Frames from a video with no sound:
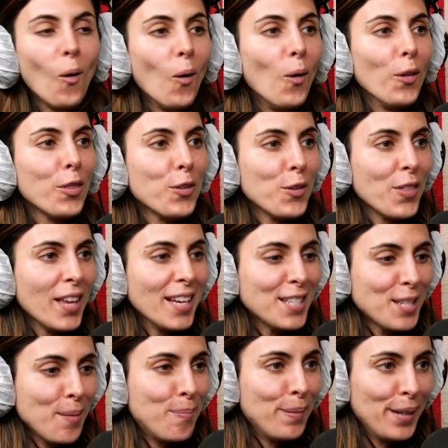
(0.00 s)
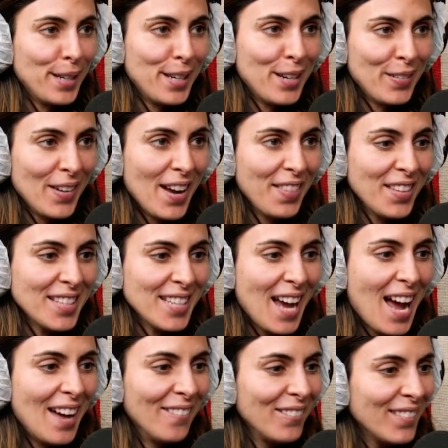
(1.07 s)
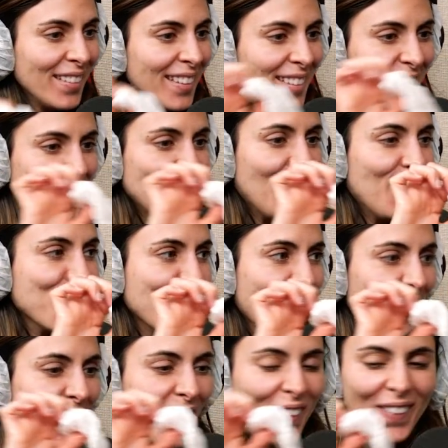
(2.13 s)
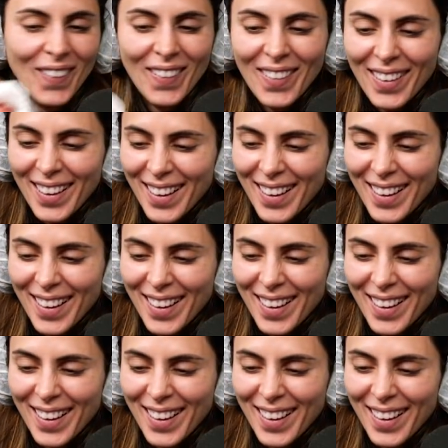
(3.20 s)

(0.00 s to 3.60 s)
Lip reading: hole through this and put it around the top? Do you want to poke a hole?